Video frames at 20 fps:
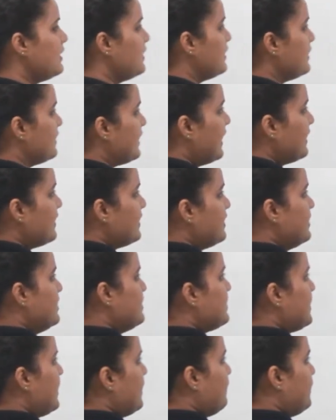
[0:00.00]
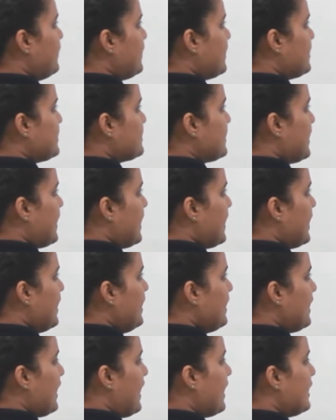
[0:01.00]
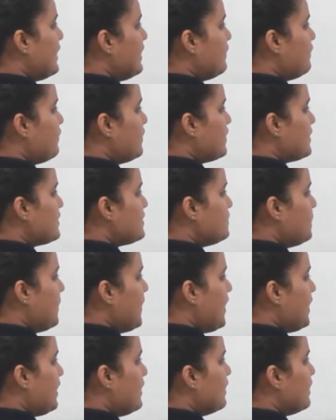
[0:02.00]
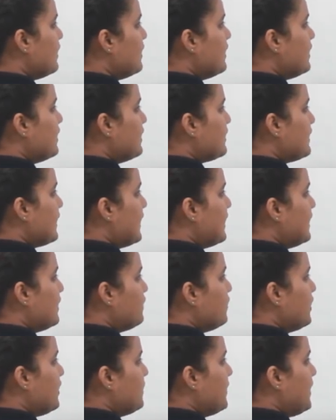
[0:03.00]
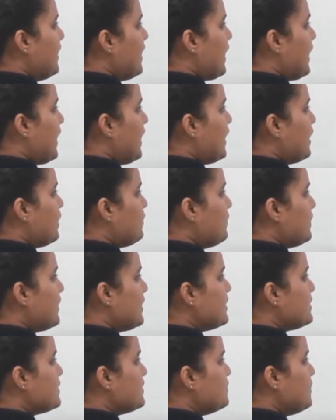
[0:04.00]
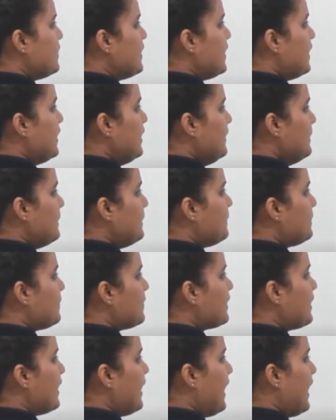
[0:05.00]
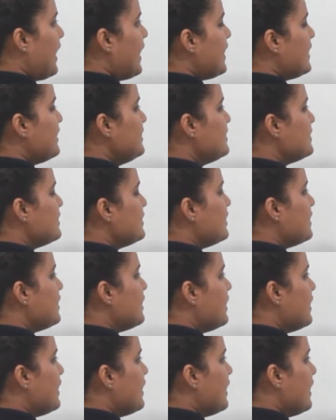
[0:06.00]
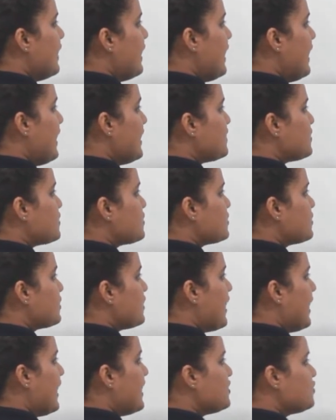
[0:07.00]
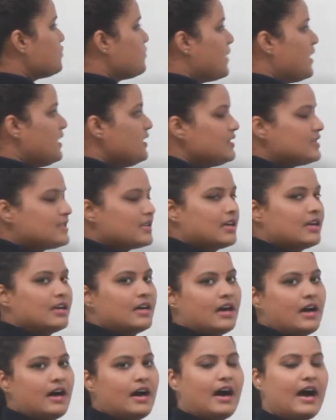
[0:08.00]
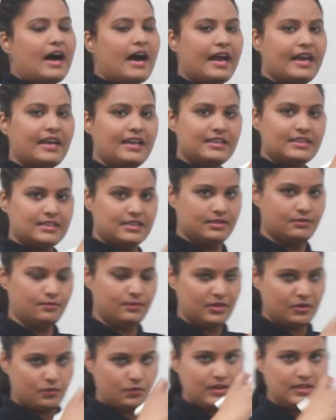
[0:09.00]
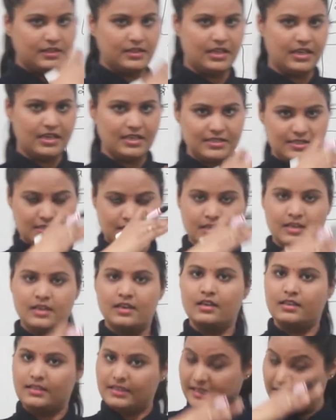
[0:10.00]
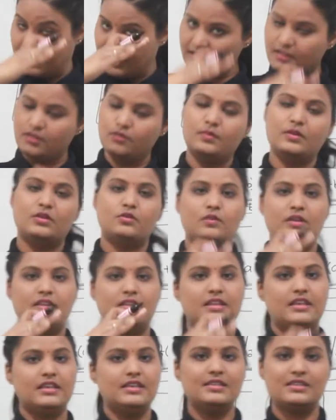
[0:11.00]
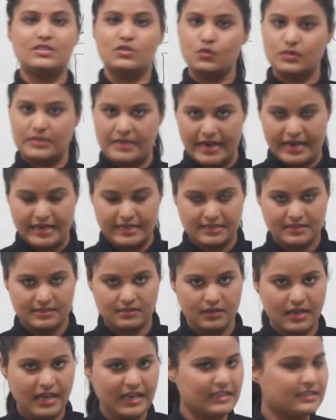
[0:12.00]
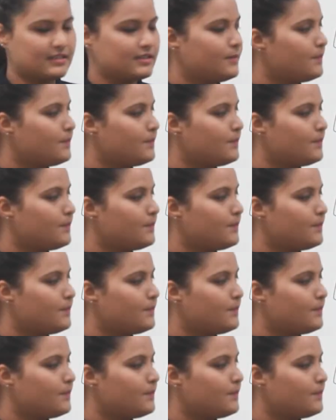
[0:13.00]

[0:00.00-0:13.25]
That is, if it is A and if it is B, then it will be A plus B, and h. H means height between these, length between these two sides, right?